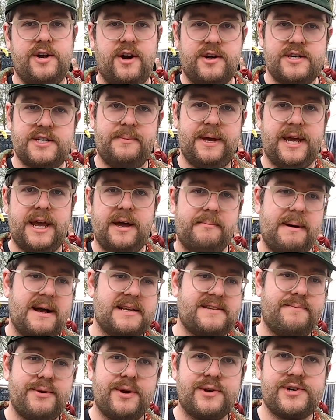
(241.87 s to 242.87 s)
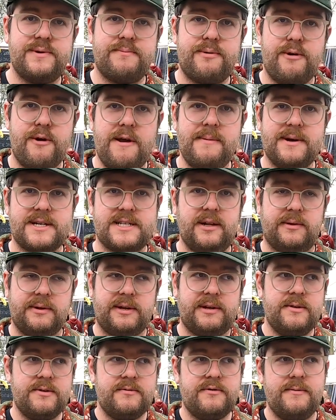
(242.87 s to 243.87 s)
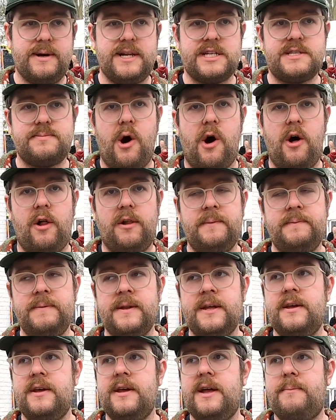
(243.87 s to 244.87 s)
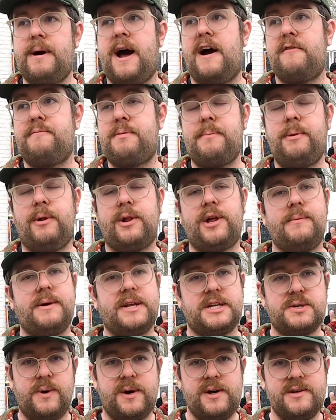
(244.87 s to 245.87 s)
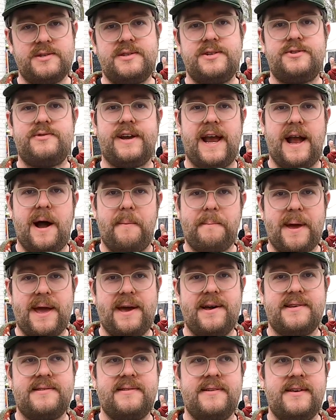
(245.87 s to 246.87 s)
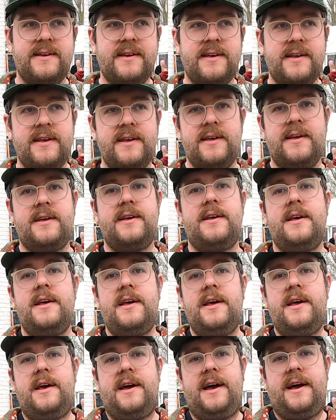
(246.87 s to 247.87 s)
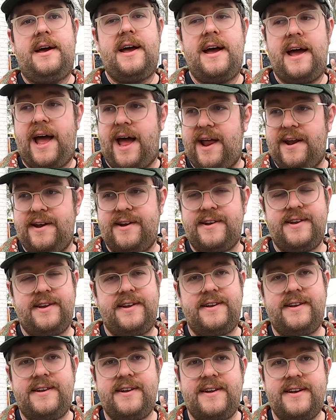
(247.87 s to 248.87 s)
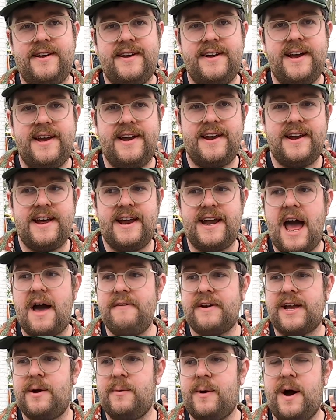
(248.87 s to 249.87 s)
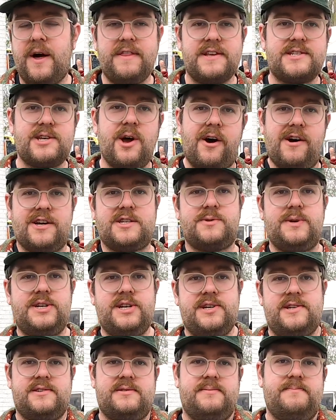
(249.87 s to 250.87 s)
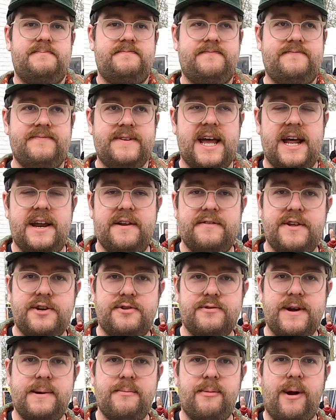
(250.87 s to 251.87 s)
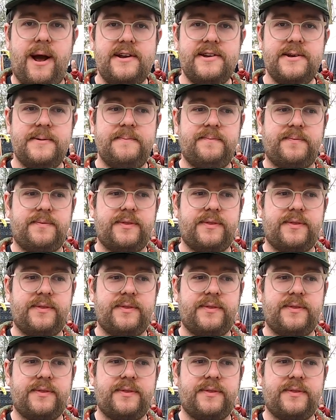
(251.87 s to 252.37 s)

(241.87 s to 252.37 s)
Not to be a massive production brewery, but still remain small, but have people coming to us, drinking our beers, and and, and having it at the source, which is kind of the dream, right?